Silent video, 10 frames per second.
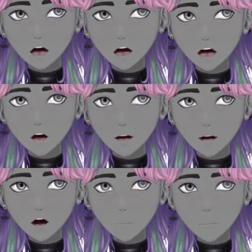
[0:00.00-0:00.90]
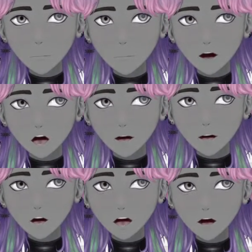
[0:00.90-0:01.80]
Yeah. Shorts
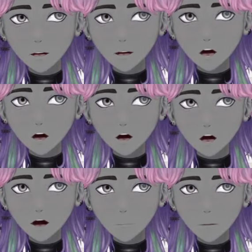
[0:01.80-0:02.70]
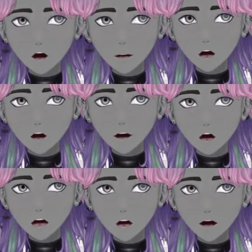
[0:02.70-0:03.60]
videos always bring people here.
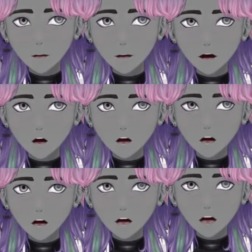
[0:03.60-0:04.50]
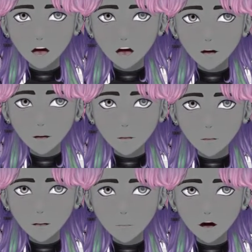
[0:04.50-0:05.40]
Sometimes I
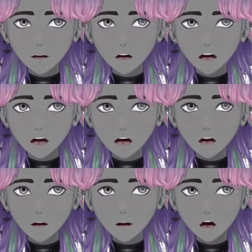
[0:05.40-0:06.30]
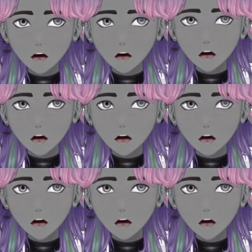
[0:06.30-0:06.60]
feel a little conflicted, like I want